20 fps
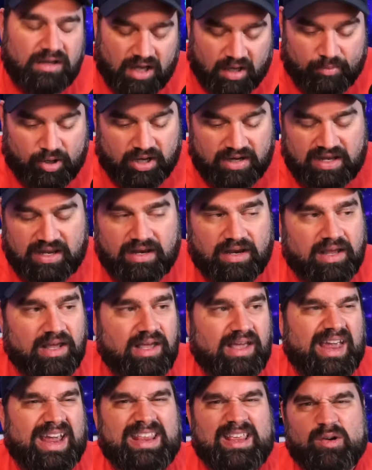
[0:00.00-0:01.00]
Come on in.
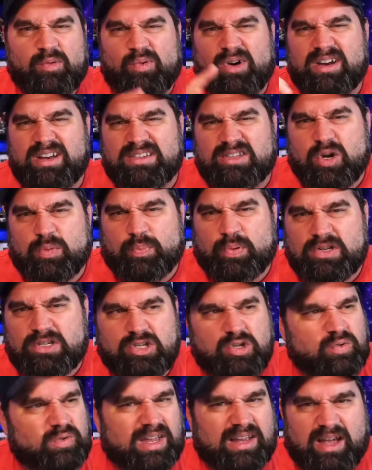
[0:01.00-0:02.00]
And then what does Oprah
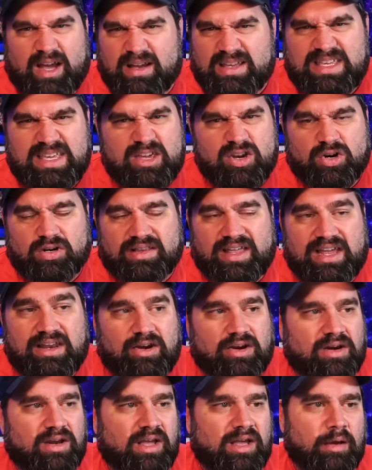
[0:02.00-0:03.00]
do? Like a year
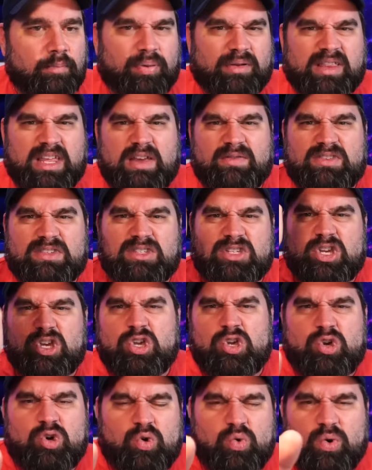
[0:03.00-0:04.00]
later, believes
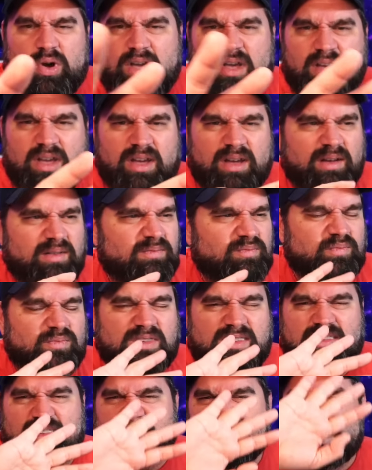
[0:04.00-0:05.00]
two
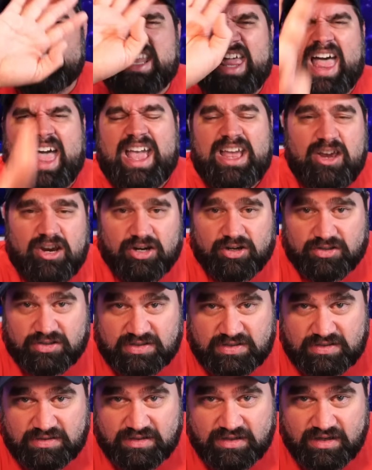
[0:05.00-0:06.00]

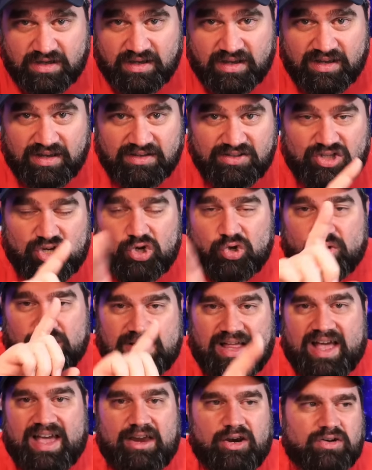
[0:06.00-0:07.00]
liars
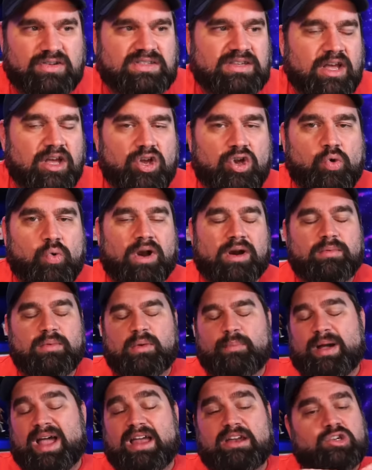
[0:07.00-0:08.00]
who are
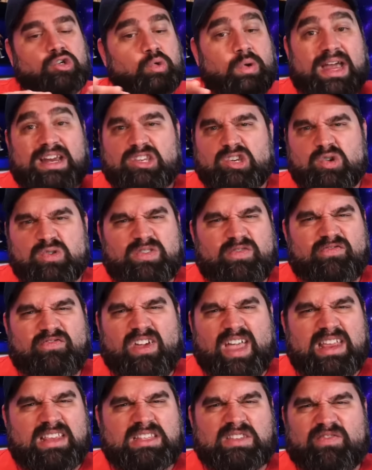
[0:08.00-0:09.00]
by a director who's
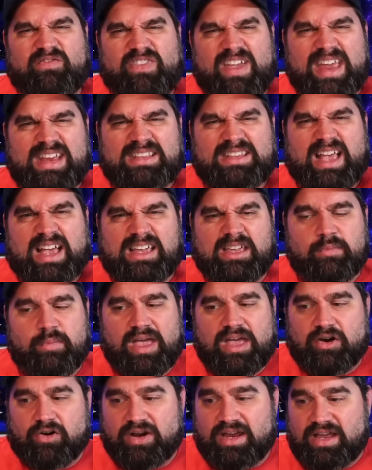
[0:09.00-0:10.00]
famous fake
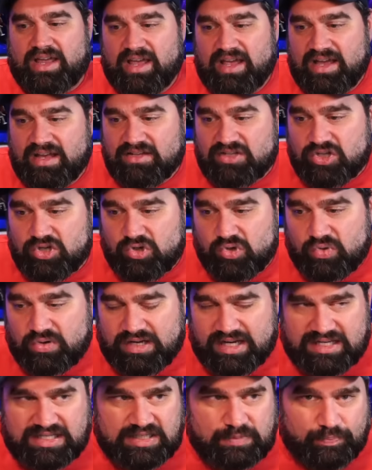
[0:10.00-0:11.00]
documentary to
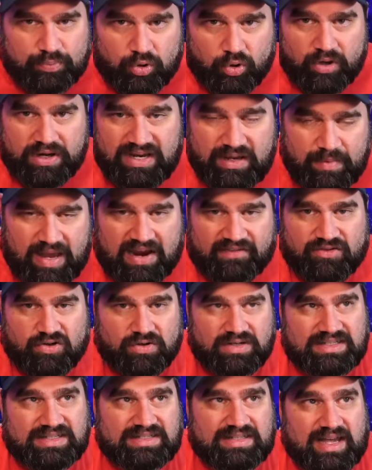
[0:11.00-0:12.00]
exploit him after
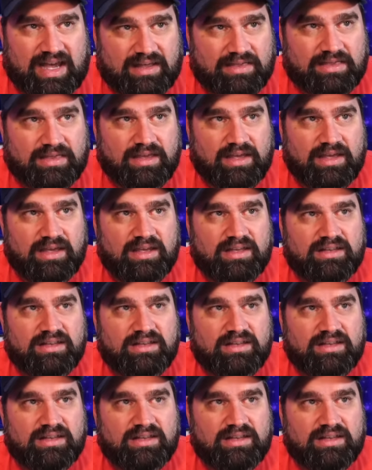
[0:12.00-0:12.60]
his death.